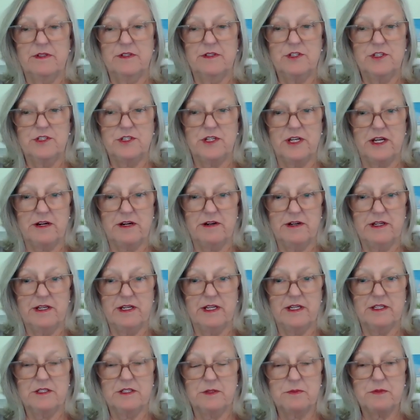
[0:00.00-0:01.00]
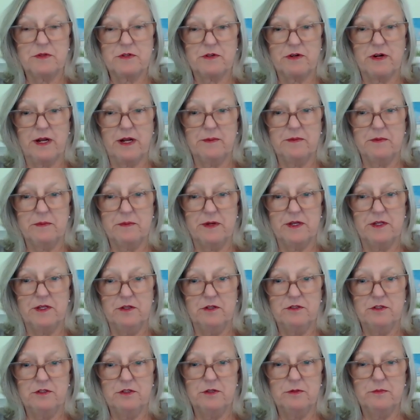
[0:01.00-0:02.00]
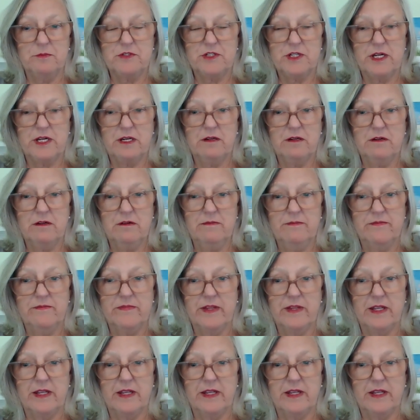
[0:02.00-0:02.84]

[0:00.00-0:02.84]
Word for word: share it, and subscribe to my YouTube channel.